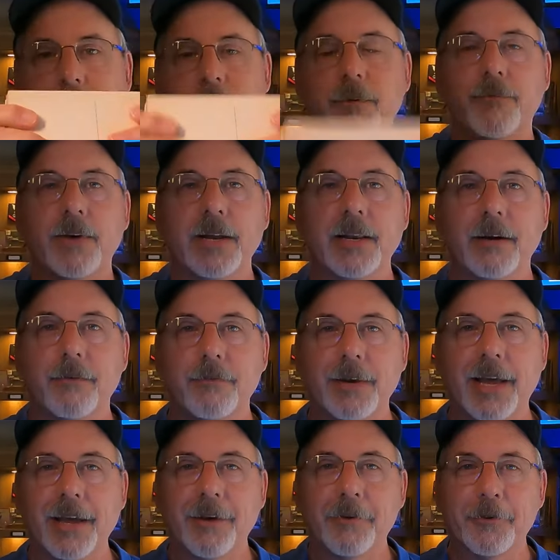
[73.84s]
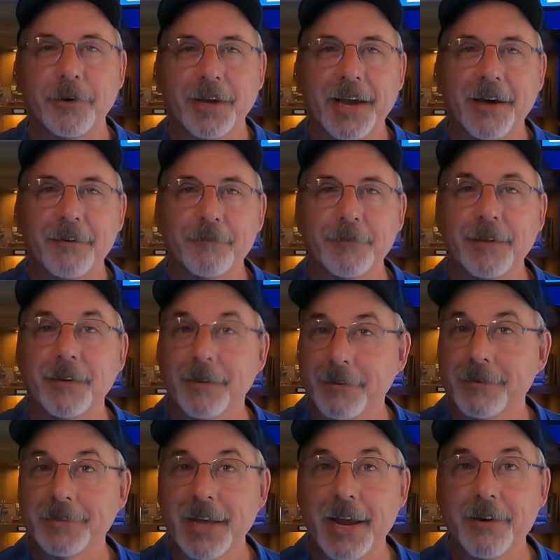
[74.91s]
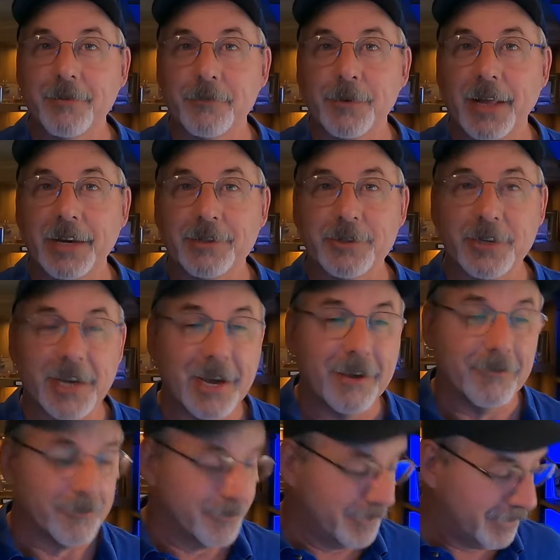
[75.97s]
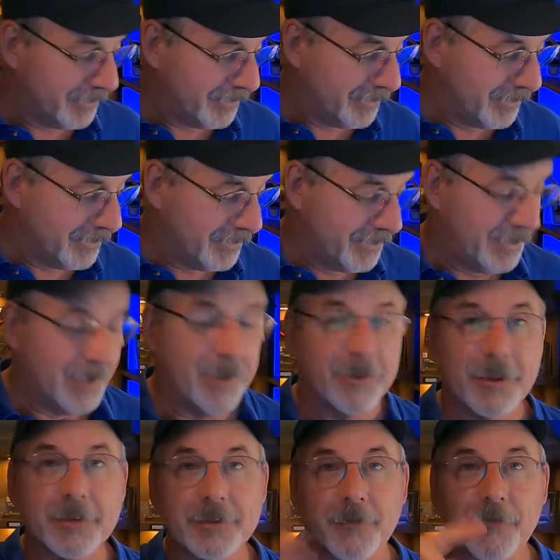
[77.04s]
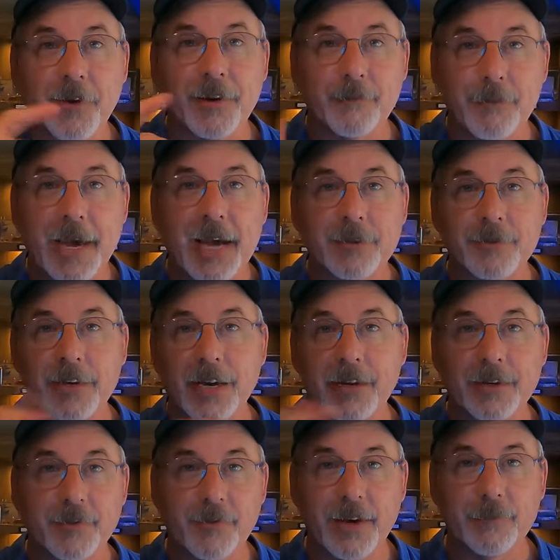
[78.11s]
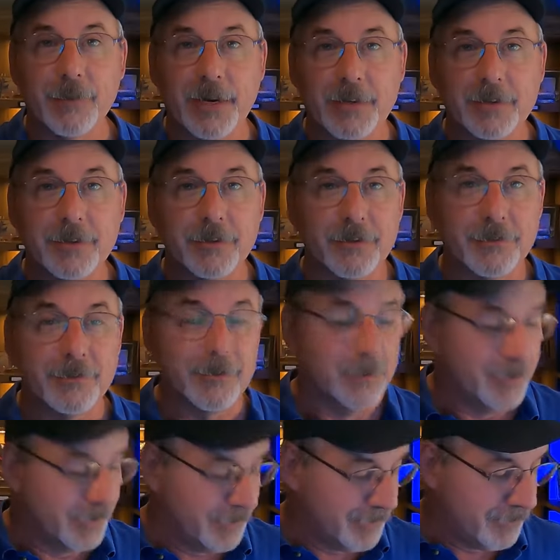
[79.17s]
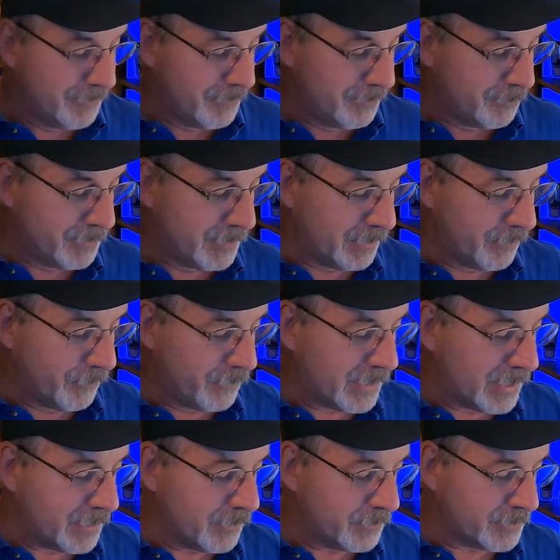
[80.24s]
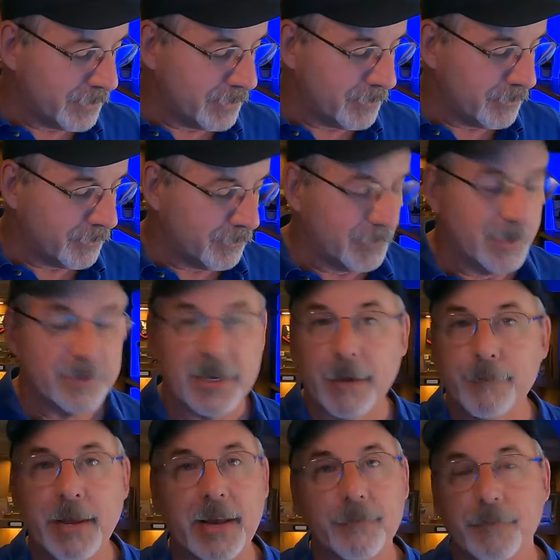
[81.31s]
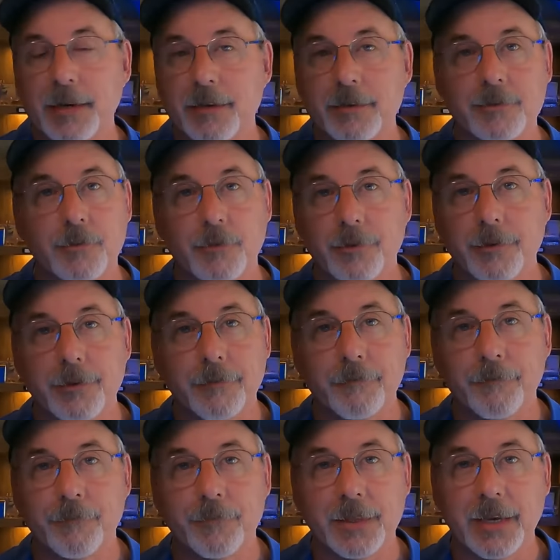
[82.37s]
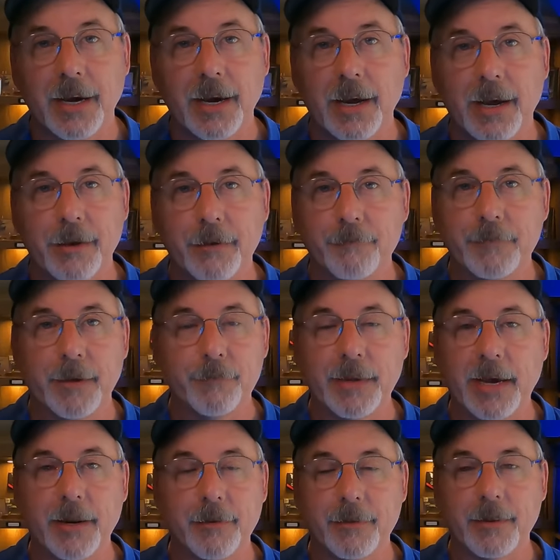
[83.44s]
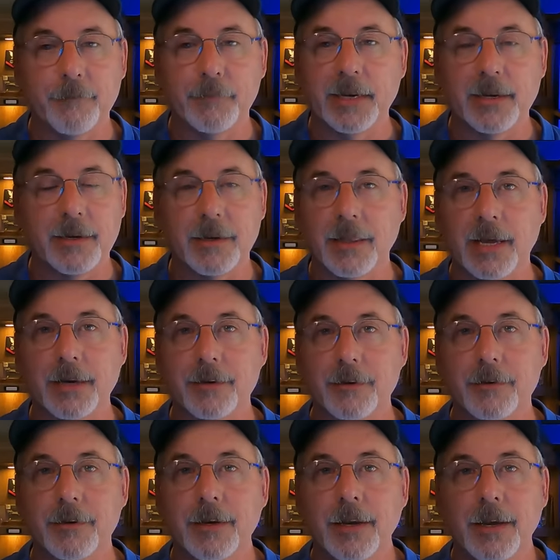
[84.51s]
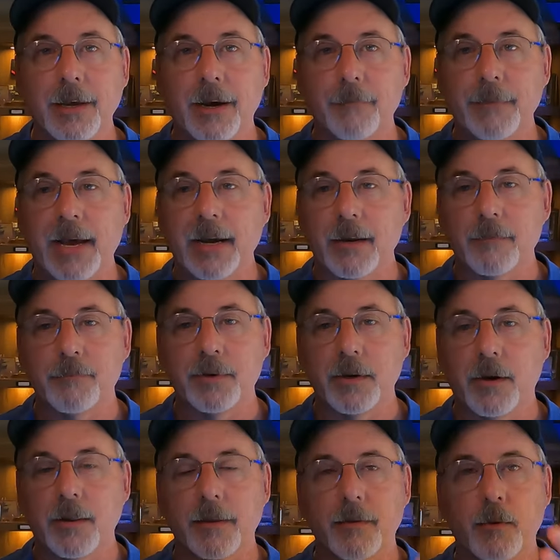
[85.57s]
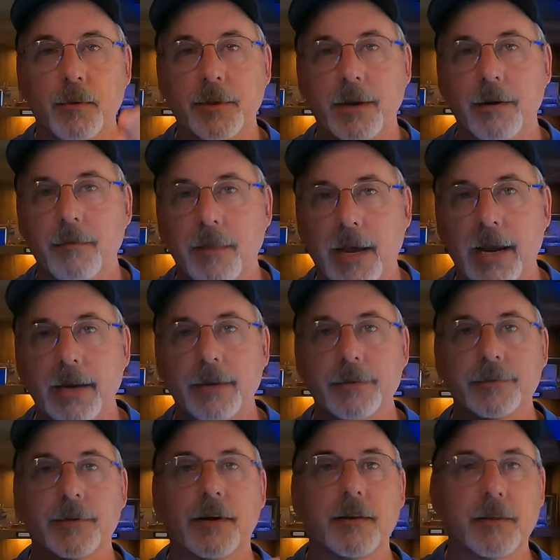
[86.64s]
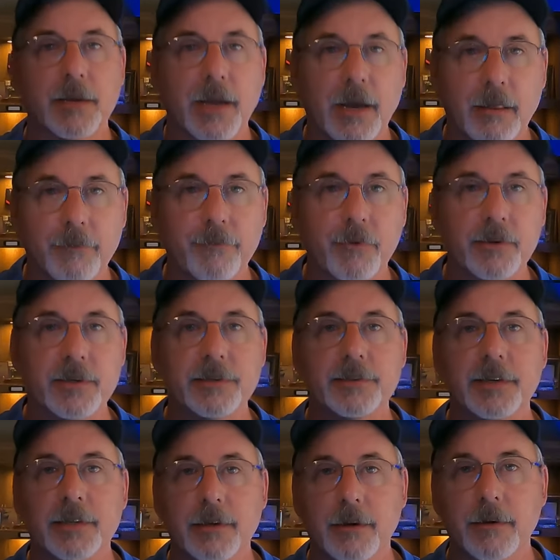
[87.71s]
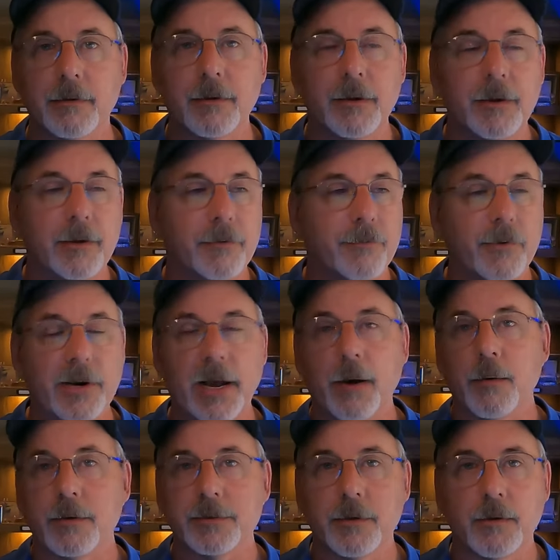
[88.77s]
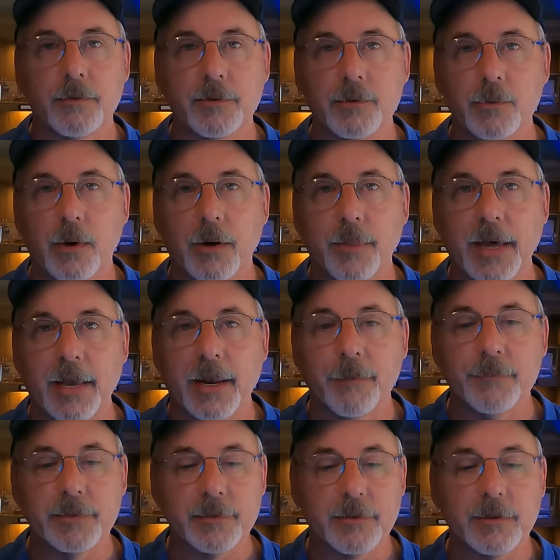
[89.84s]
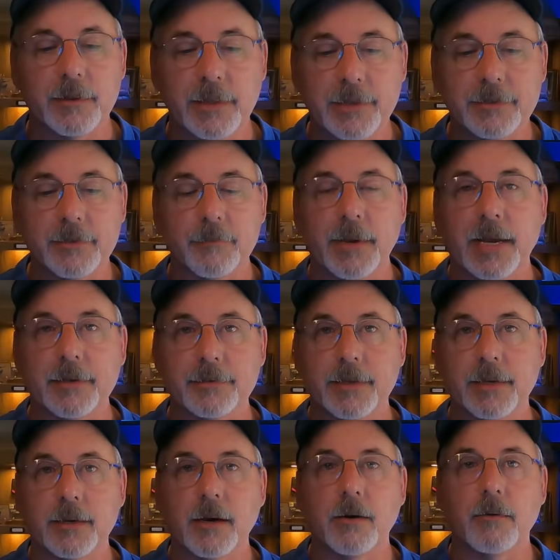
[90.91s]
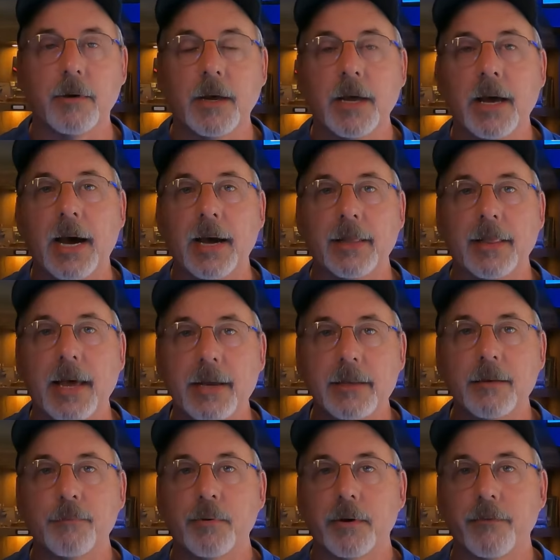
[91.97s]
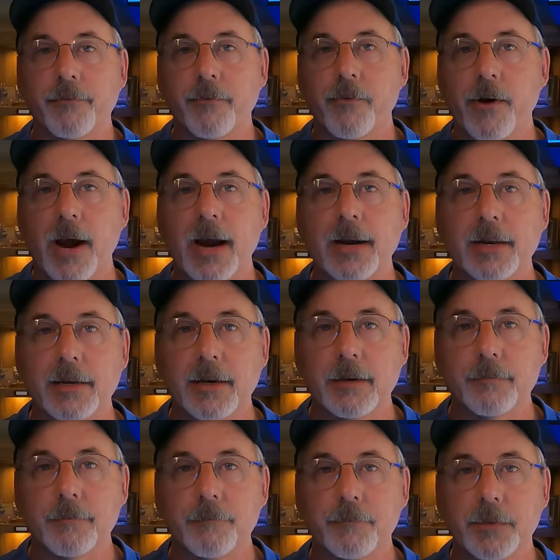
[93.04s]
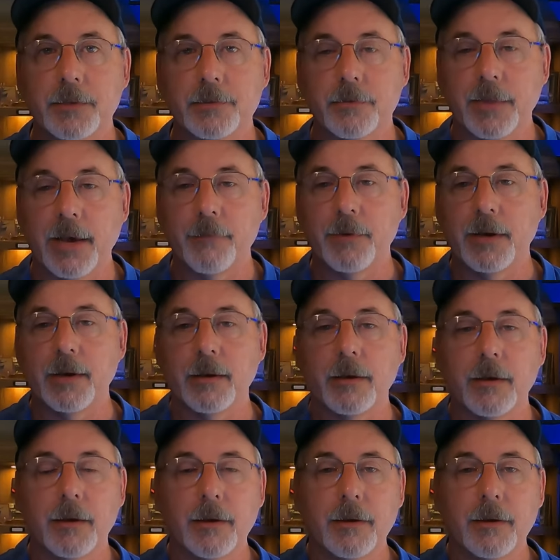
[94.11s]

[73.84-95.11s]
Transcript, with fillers: We'll find out when I go to count them. The scanner will actually count. Now it does the front and back, so you got to divide by 2. But what I usually do is I'm not a big sorter. I'm not the big collector. I'm not going to put all the North Carolinas and all the California and sit there for an hour or so and do all that. I'm just going to list them as they go. I like to put a variety up. So that way